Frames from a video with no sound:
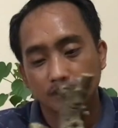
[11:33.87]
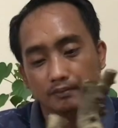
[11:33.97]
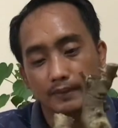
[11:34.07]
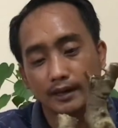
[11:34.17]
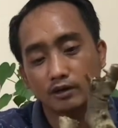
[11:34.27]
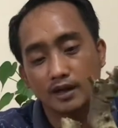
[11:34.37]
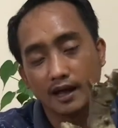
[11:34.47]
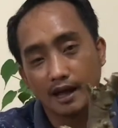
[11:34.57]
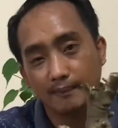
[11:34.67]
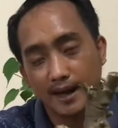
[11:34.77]
Meron ng
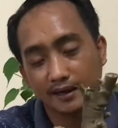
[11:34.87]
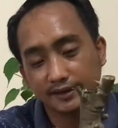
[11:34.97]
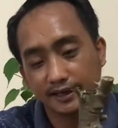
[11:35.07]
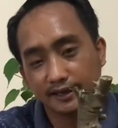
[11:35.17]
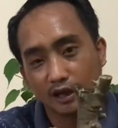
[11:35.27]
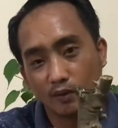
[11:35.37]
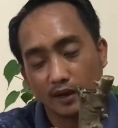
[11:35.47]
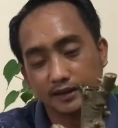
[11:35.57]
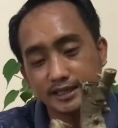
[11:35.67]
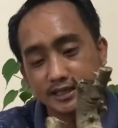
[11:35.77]
abang na tinatawag.
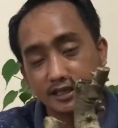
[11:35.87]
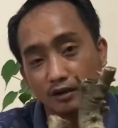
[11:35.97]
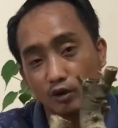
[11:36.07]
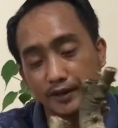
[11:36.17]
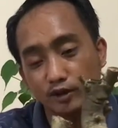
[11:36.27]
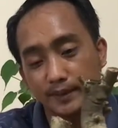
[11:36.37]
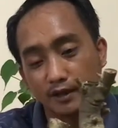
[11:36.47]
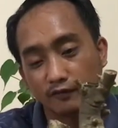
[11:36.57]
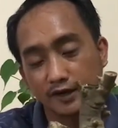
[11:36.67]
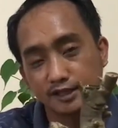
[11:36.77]
This is the going to be the
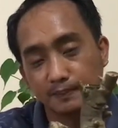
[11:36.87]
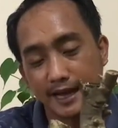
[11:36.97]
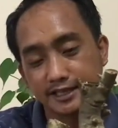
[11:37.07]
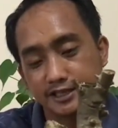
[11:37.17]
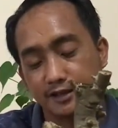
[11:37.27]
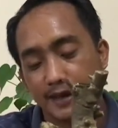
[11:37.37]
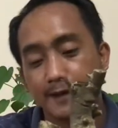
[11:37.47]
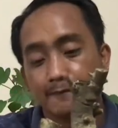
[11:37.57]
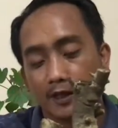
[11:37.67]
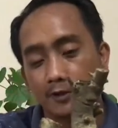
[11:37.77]
first branch, di ba?
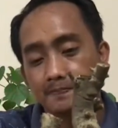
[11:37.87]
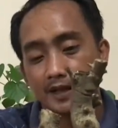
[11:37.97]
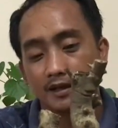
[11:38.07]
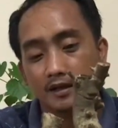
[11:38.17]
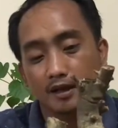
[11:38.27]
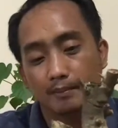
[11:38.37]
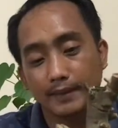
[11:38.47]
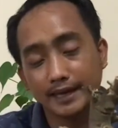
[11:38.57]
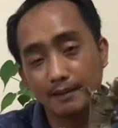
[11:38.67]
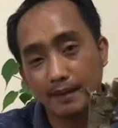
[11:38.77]
No?
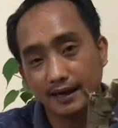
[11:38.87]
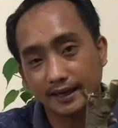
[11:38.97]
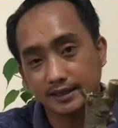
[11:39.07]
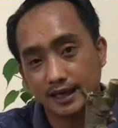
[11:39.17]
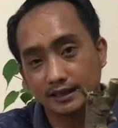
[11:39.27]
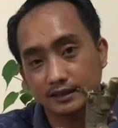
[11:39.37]
May abang na siya.